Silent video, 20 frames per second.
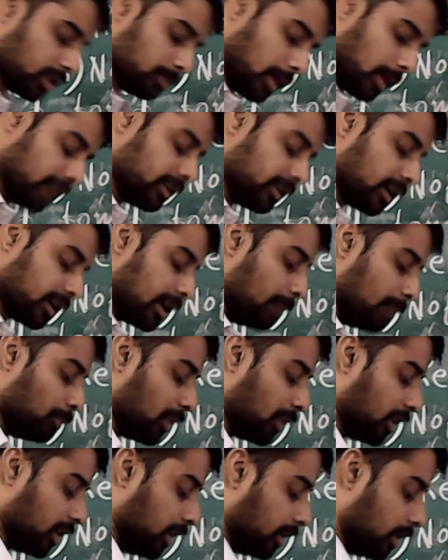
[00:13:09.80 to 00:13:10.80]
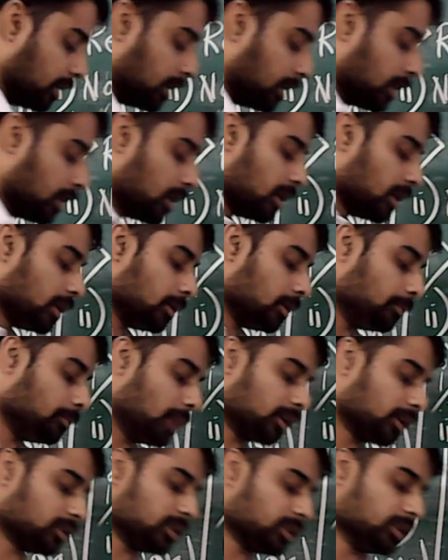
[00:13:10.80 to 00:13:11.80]
by the company
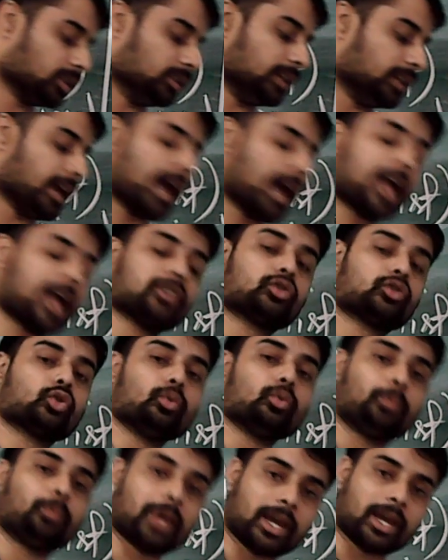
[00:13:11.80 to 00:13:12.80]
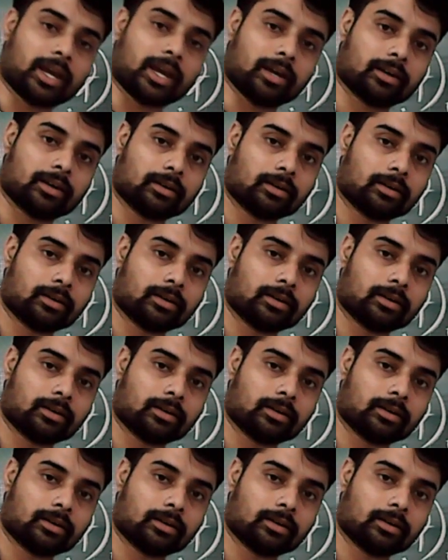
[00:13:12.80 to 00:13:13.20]
but they had to pay